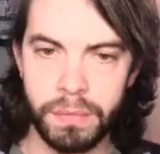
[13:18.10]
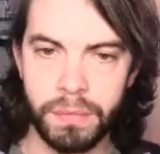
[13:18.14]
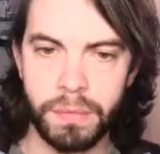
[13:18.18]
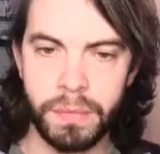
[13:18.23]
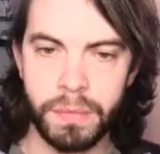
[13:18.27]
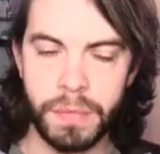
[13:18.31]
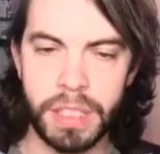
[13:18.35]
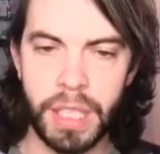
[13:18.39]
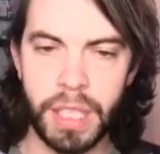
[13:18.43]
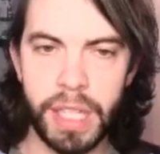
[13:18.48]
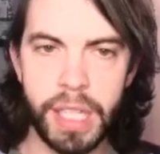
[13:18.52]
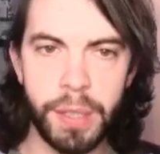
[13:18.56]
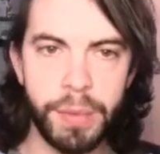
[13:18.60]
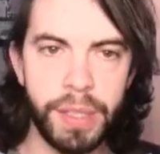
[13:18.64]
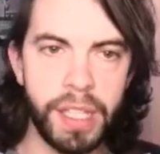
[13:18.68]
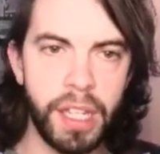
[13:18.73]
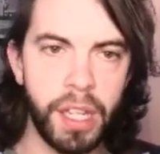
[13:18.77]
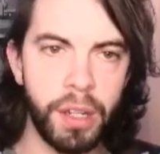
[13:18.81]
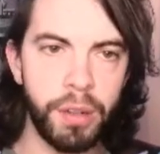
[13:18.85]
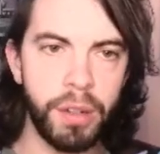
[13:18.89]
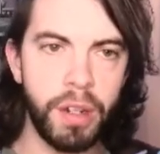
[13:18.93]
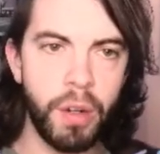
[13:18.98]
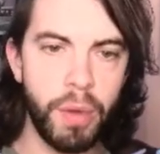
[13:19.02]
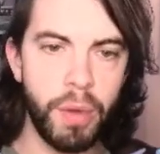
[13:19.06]
So here we
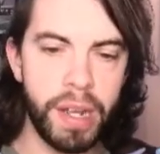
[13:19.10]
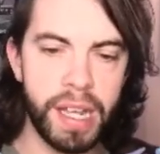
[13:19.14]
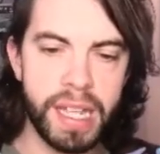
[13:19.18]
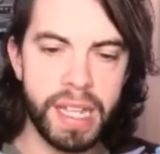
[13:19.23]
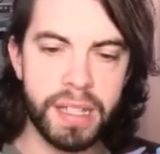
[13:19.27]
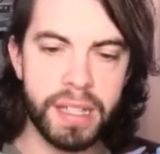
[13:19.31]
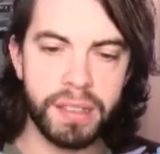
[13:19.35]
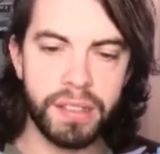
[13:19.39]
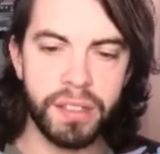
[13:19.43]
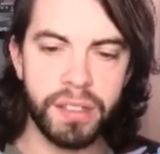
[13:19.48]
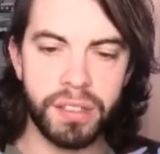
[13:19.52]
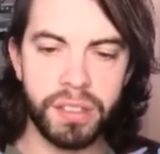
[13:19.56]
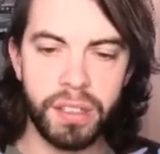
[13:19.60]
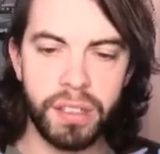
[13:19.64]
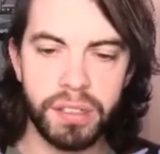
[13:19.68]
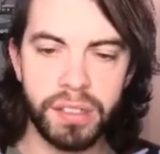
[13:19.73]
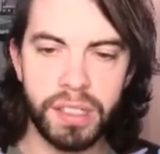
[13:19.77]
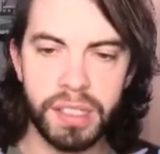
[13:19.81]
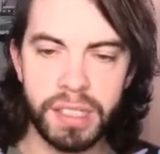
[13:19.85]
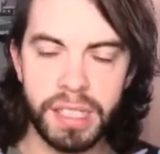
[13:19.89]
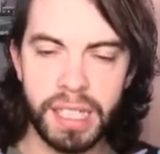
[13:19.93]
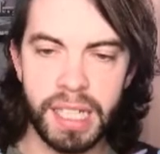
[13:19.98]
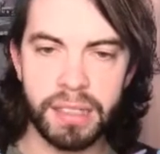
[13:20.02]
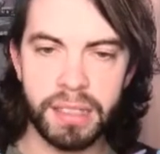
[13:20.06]
go, away to
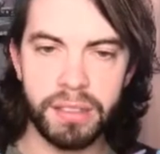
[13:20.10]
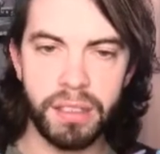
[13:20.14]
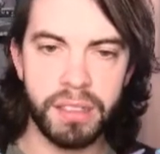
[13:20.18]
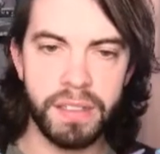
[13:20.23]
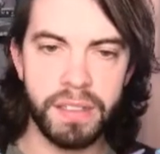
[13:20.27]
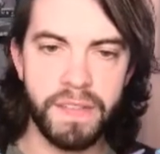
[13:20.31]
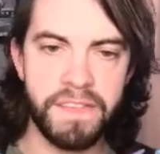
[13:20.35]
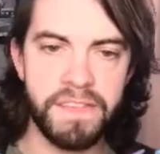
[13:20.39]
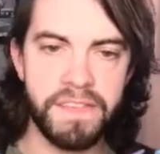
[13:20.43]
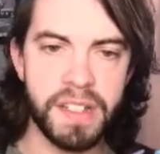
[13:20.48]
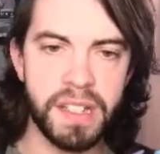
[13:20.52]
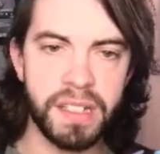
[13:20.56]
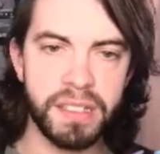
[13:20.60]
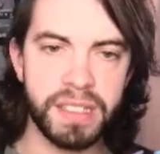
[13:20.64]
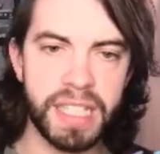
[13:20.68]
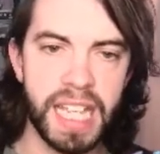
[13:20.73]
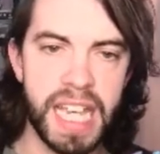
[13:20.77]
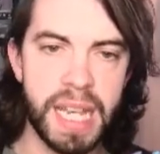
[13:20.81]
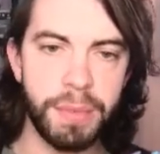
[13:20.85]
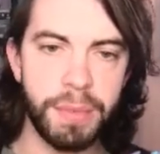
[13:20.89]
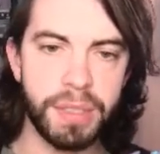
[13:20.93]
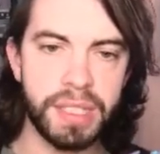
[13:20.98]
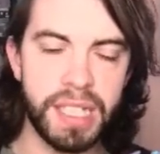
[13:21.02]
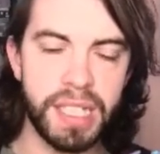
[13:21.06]
Sociedad on the first
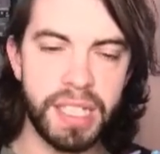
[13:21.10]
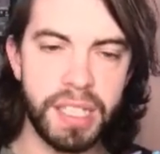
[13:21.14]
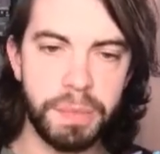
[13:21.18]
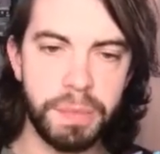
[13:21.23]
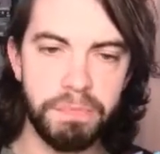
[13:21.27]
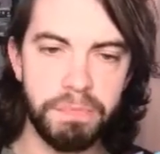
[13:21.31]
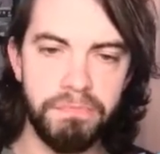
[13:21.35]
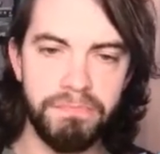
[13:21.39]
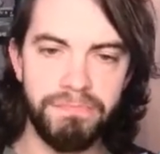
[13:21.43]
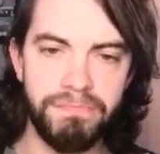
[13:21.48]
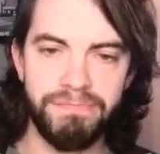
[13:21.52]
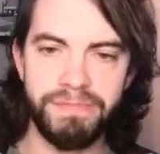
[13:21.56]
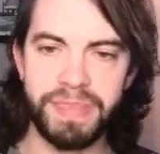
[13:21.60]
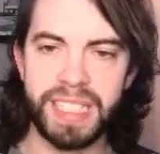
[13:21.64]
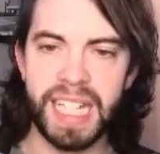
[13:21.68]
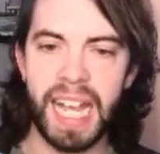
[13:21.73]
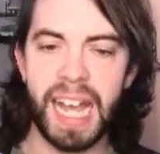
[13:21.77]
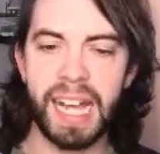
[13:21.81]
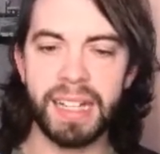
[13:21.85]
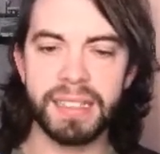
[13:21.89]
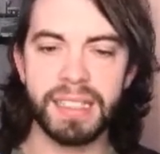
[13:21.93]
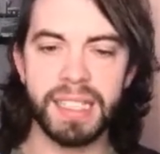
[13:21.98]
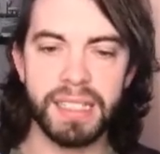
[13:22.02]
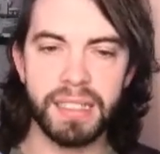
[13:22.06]
game on this
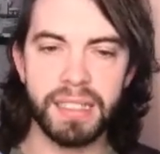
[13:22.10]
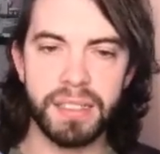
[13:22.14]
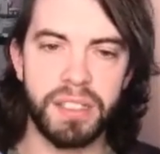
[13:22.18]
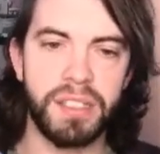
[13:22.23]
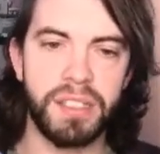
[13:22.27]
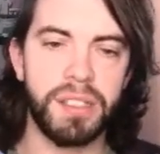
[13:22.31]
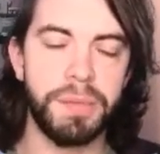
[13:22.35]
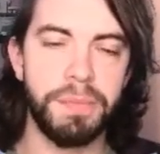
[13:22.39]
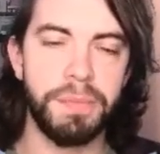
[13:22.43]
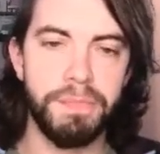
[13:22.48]
tactics.